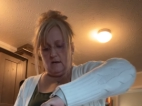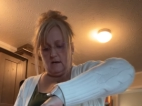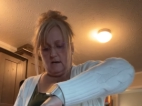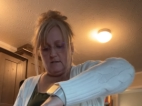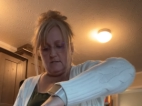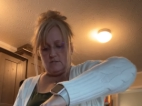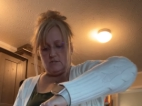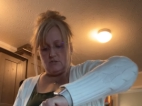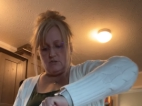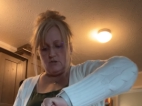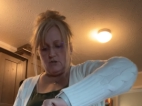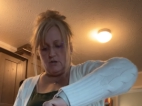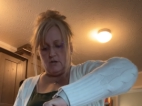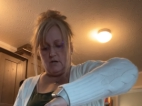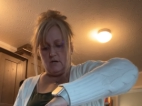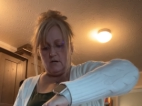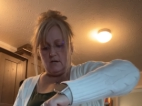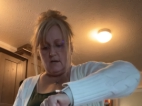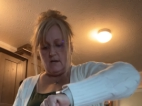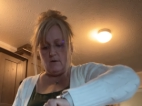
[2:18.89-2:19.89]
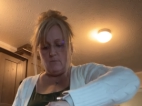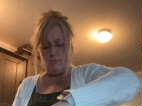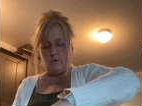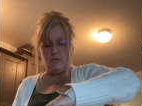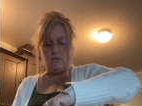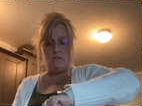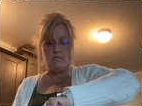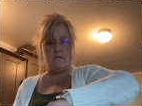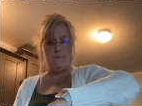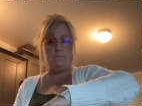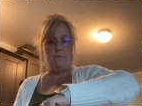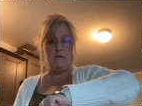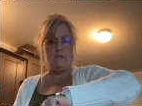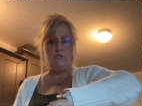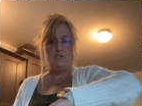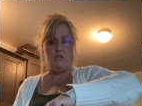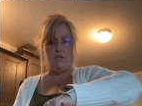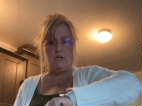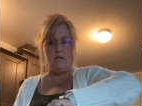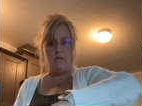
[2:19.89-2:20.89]
a stir. And we use a
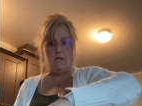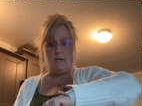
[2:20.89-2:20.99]
pitcher.